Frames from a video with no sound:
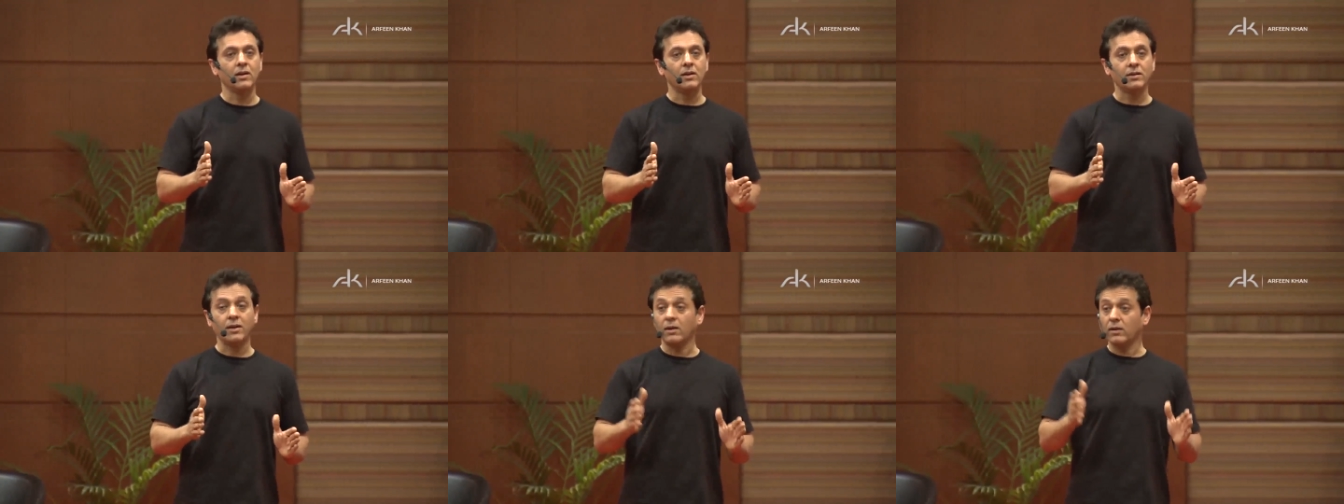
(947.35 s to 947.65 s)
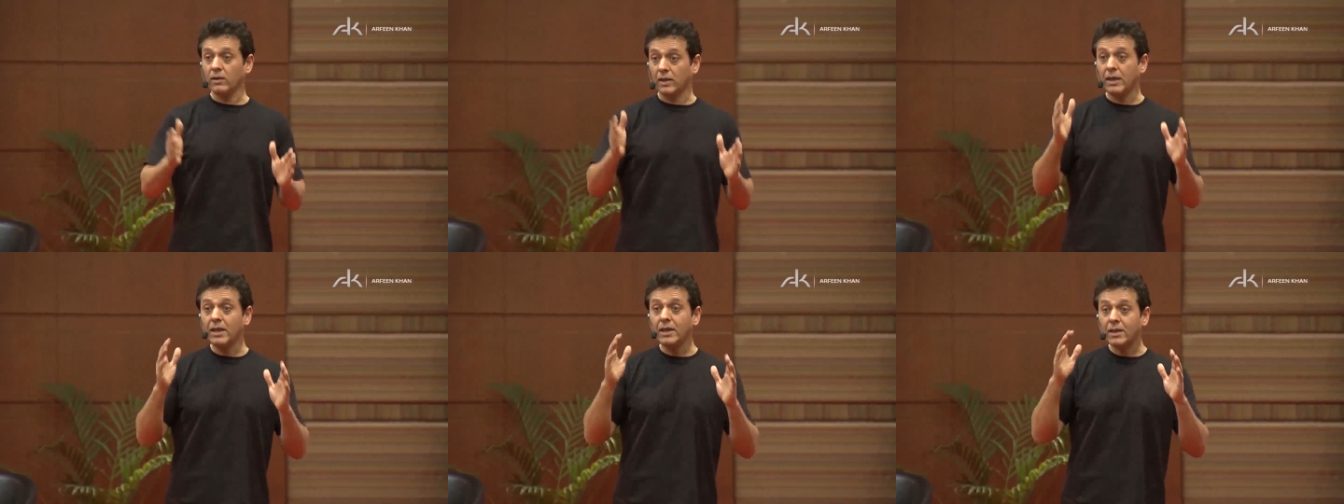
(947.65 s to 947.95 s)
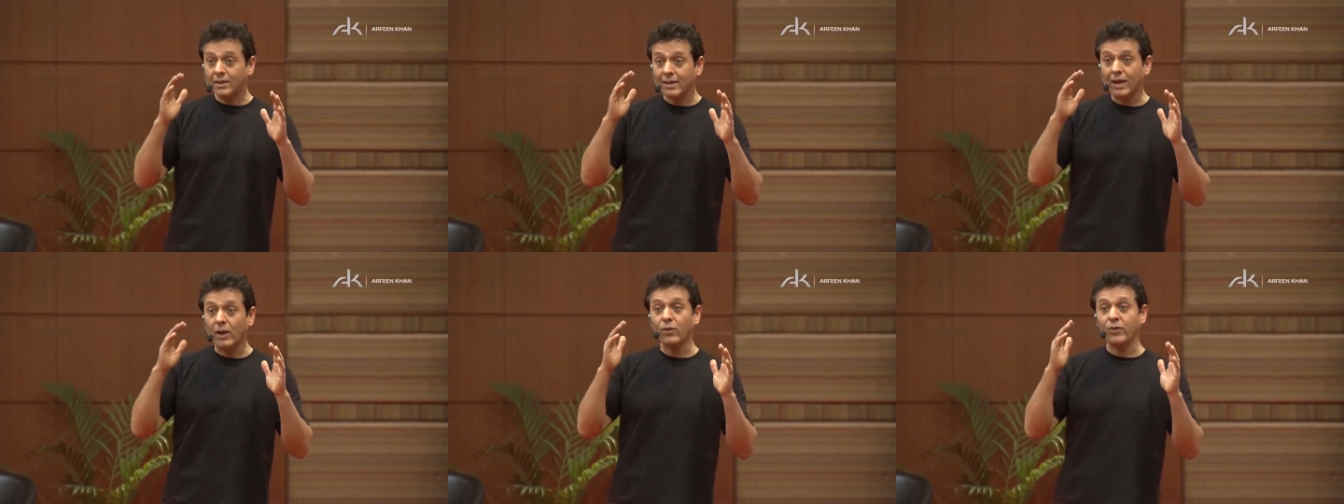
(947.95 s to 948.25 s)
Now,
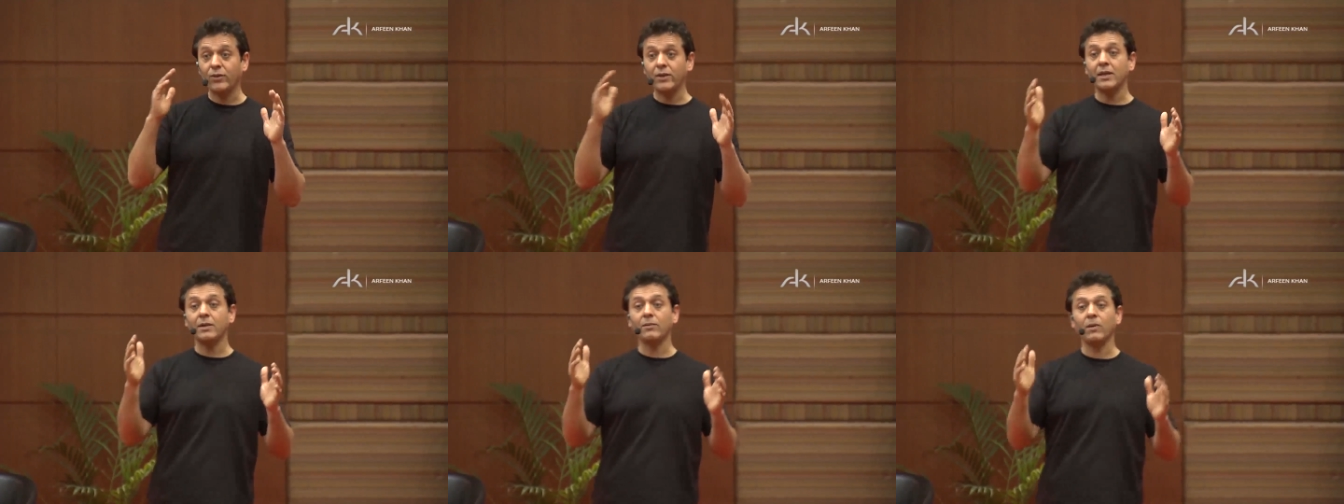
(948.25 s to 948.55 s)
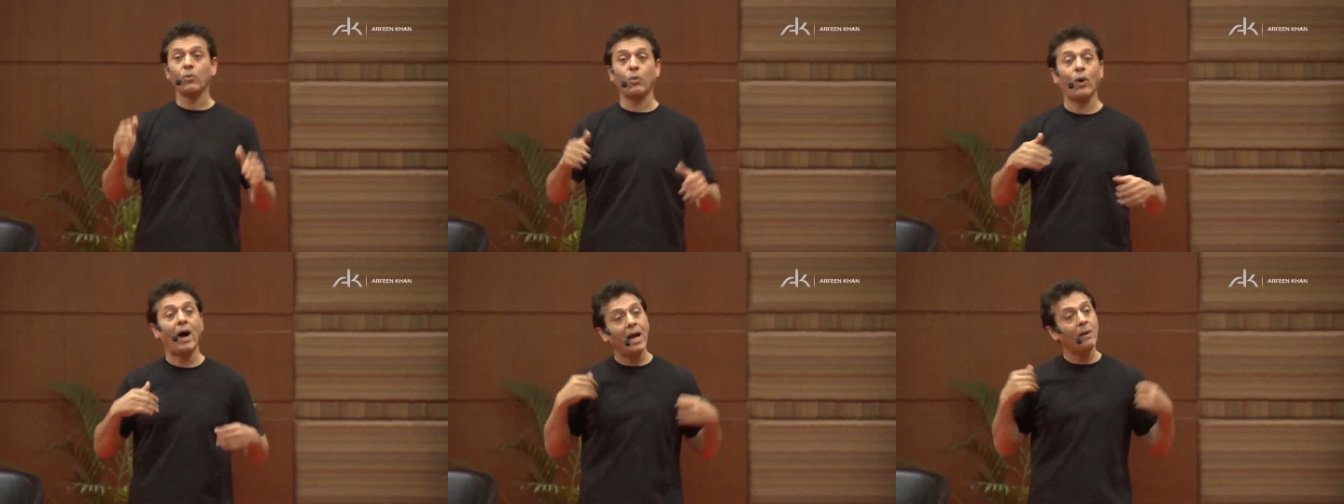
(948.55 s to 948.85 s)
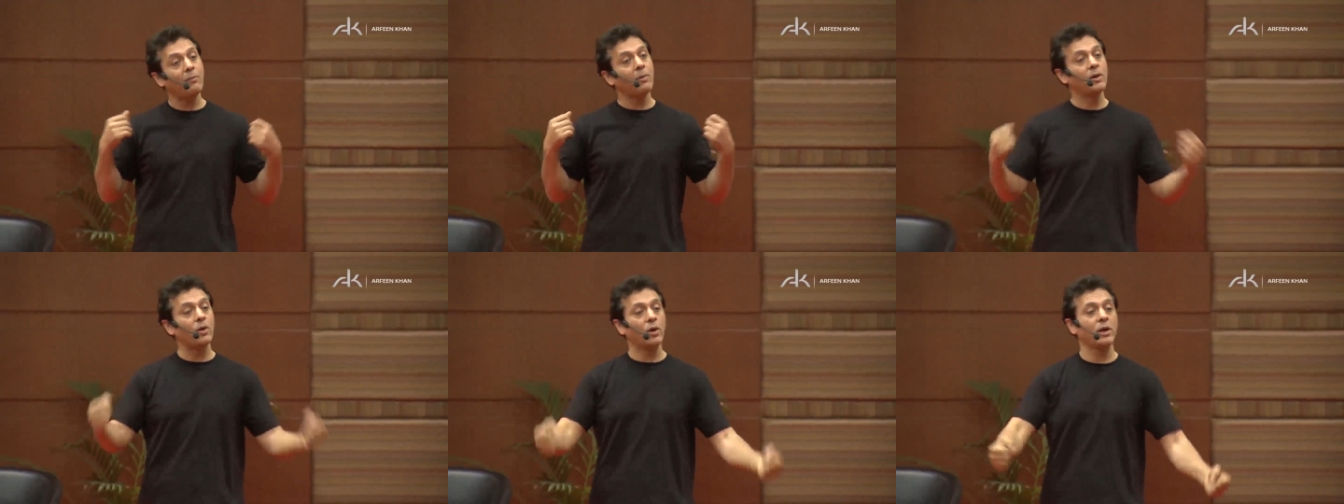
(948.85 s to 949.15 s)
he's now thinking about, why
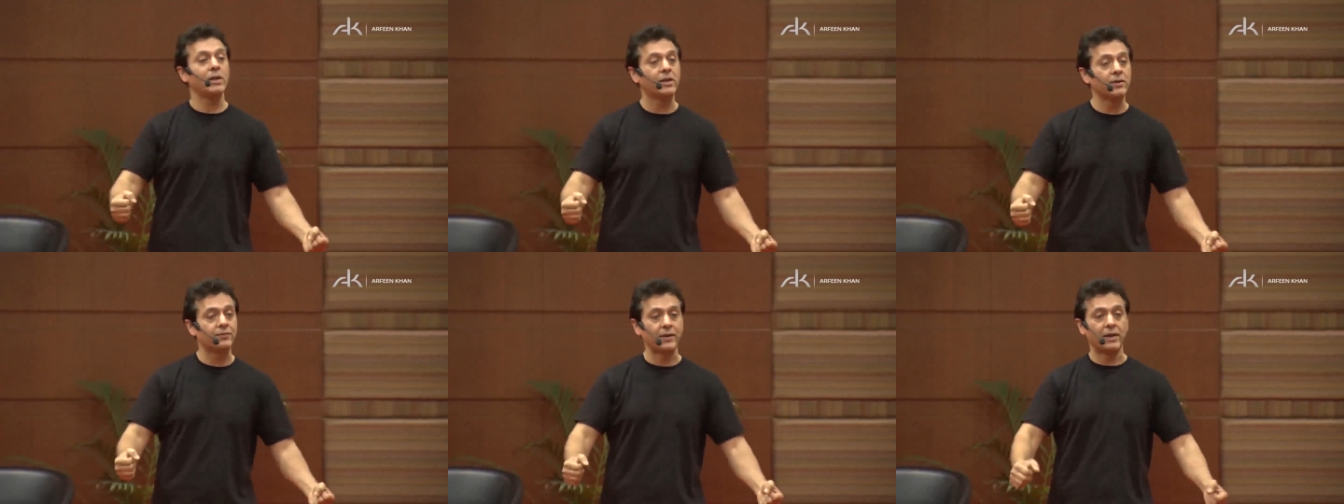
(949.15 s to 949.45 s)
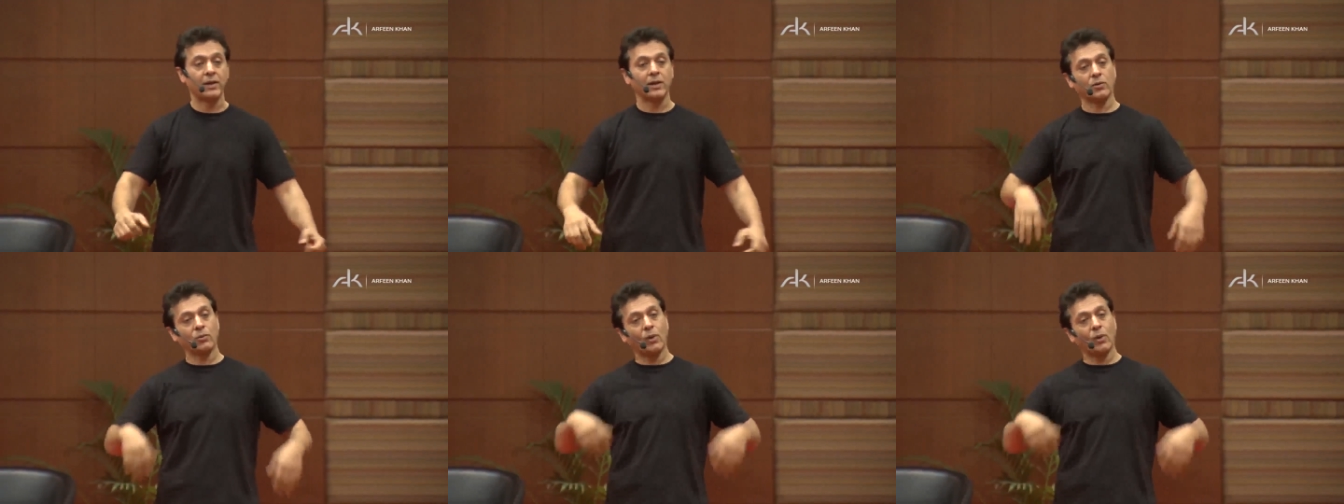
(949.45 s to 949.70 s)
am I not in defense?